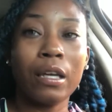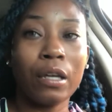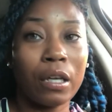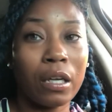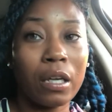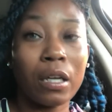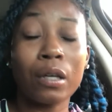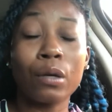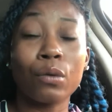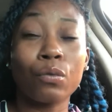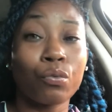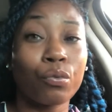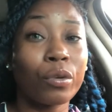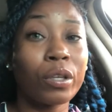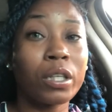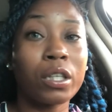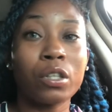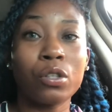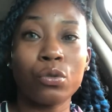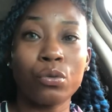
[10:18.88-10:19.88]
It
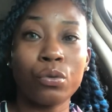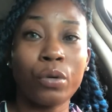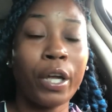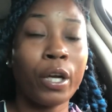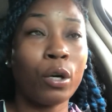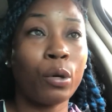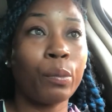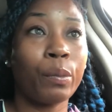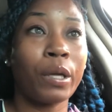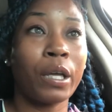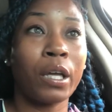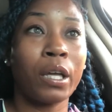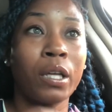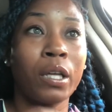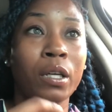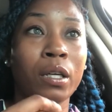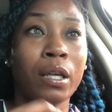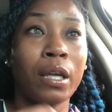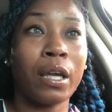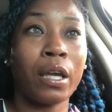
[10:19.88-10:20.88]
really do help
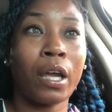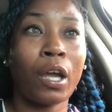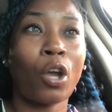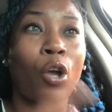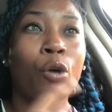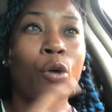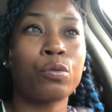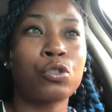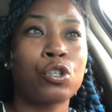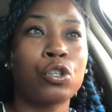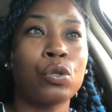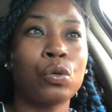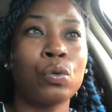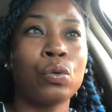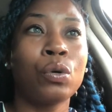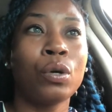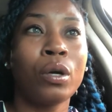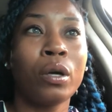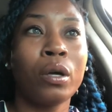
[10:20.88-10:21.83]
and it helps you